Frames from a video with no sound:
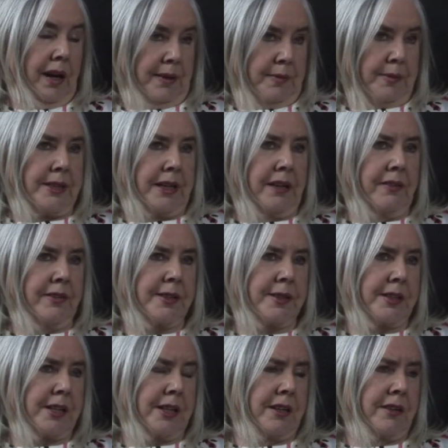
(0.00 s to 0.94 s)
I myself
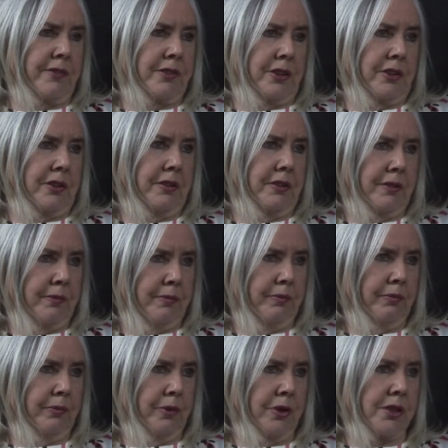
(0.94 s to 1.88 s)
served on
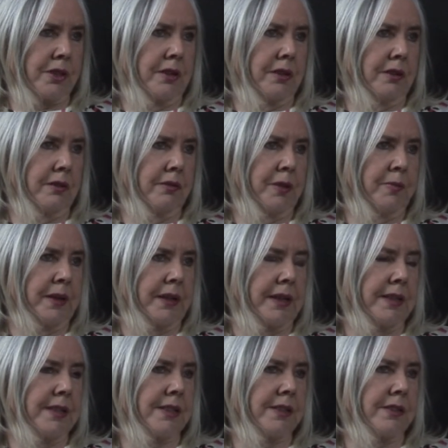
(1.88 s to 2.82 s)
most of the
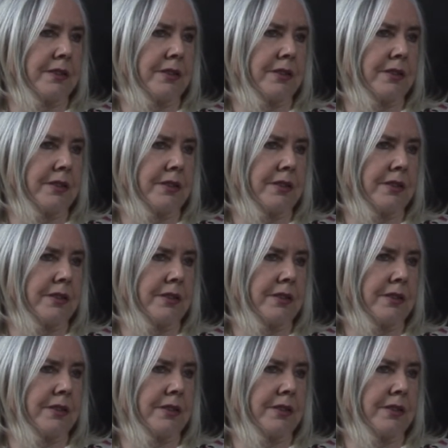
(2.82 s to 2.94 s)
committees